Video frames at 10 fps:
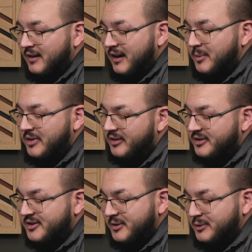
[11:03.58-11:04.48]
Hey, I mean,
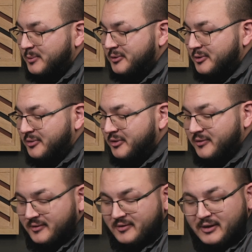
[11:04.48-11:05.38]
there's always room to
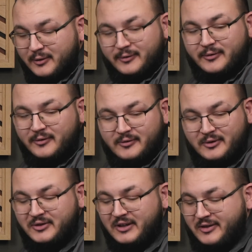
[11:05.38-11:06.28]
improve. If
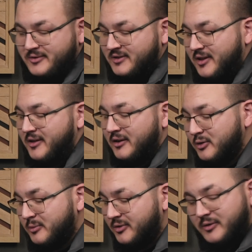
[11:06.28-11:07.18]
you said there was nothing to
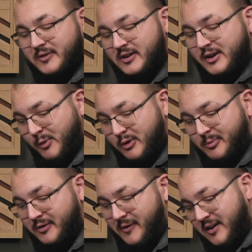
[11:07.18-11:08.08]
improve on and we were
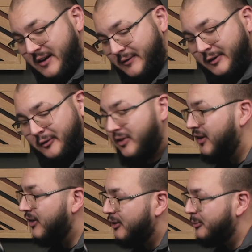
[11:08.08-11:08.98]
perfect at
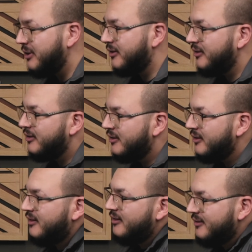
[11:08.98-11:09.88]
everything, that'd be
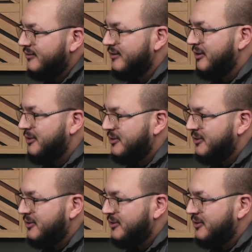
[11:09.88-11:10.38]
a little